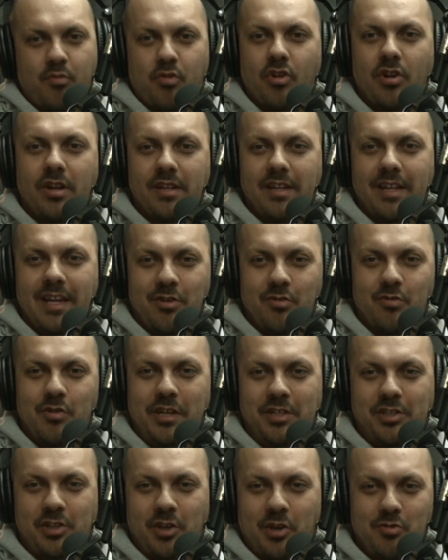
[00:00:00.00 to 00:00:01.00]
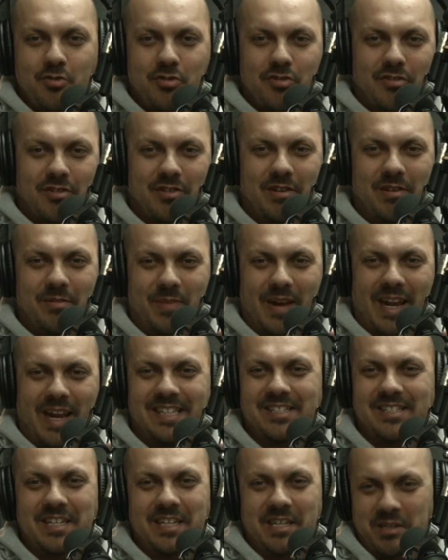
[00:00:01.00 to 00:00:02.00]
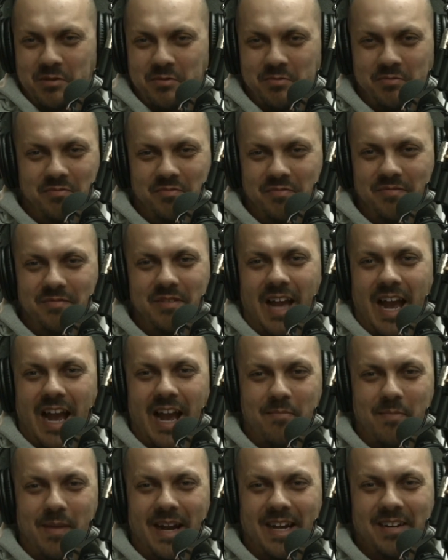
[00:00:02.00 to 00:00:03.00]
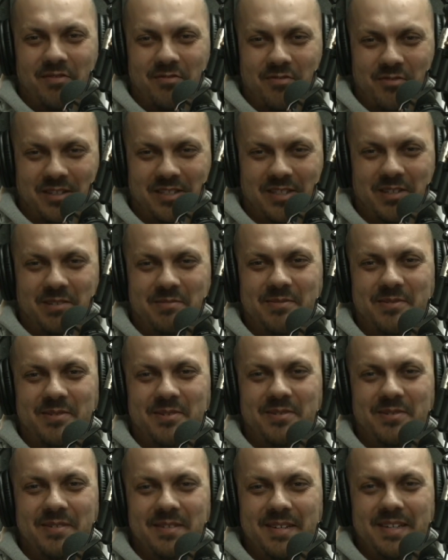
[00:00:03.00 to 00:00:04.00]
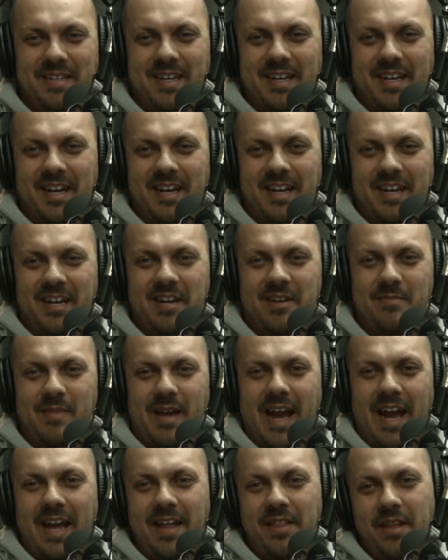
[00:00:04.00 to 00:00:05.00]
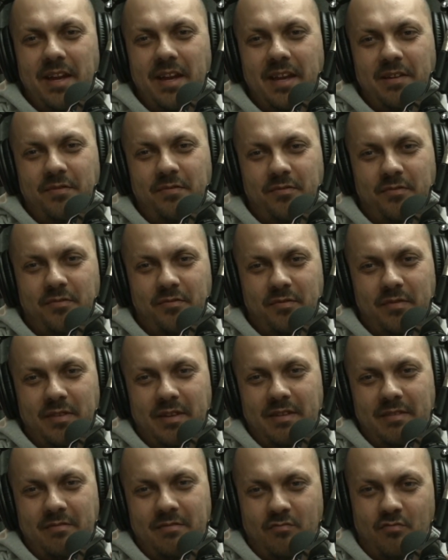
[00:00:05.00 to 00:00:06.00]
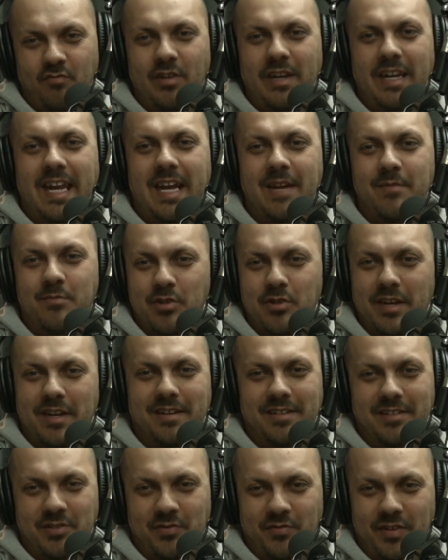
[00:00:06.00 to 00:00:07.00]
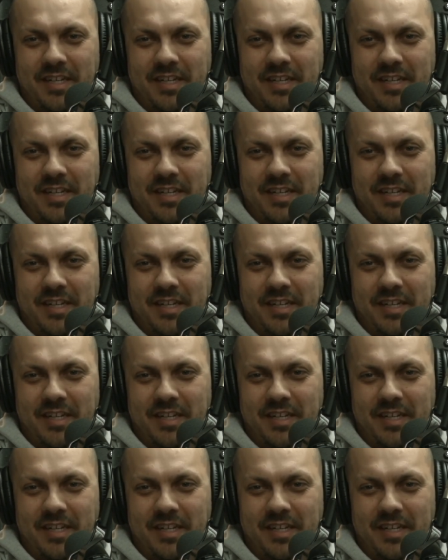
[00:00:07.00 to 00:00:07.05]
product they already sold, a plastic handbag, for example, and they've relabeled it as